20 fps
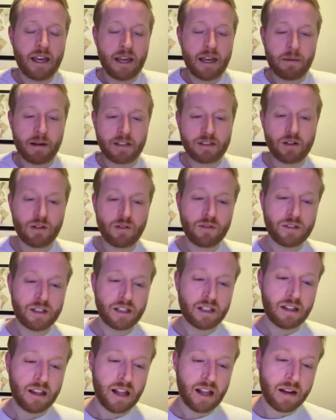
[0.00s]
my total
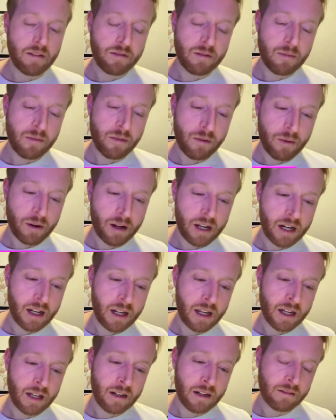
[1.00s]
did climb from
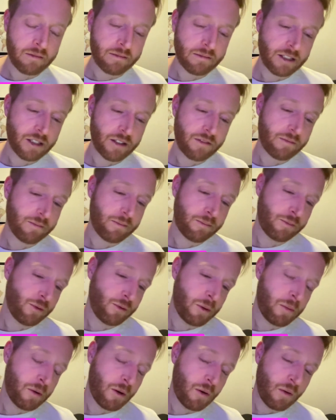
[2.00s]

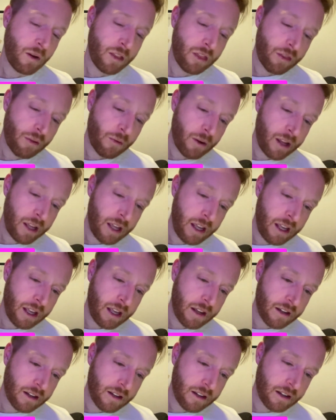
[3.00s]

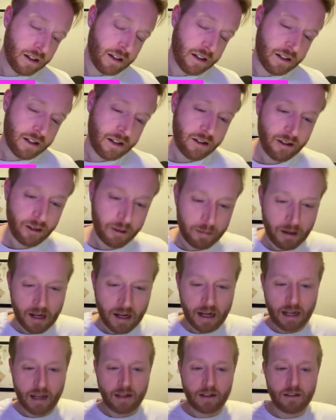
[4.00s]
3.13 nearly
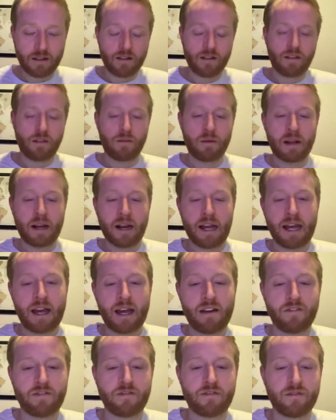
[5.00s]
pi to
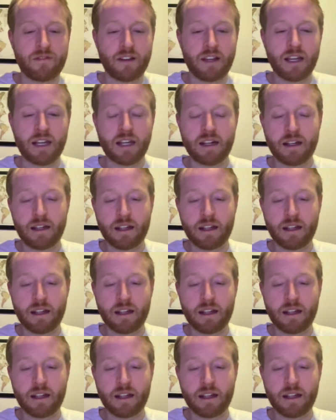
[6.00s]
3.5, and